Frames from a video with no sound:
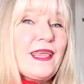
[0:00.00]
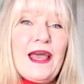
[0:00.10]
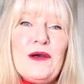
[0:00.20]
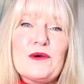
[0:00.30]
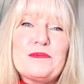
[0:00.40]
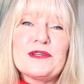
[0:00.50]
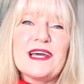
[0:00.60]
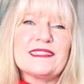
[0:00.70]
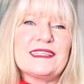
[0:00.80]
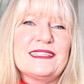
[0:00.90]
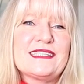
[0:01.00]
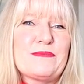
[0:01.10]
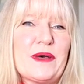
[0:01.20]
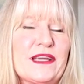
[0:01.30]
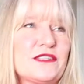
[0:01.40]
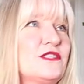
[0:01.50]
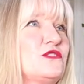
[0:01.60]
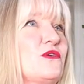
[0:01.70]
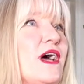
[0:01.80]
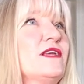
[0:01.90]
I hope you got inspired to
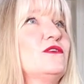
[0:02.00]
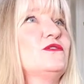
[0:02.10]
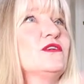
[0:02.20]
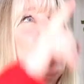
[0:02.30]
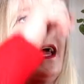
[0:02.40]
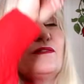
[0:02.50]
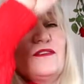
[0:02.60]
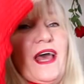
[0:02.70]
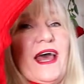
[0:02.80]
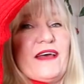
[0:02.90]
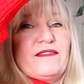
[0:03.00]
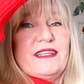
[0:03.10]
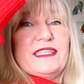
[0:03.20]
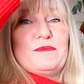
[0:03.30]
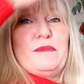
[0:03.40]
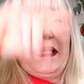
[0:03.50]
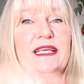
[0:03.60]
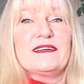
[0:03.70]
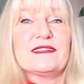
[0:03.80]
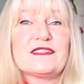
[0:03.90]
try. You don't have to have this
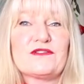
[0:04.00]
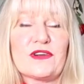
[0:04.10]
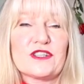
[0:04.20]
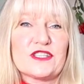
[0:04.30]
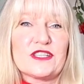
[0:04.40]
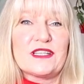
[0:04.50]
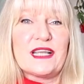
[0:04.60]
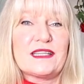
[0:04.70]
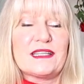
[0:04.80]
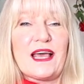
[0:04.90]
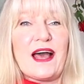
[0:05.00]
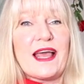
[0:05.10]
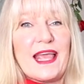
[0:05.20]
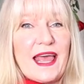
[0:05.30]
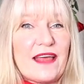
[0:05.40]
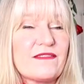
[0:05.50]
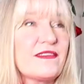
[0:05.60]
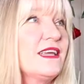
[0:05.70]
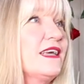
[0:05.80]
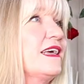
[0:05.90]
big construction that I have.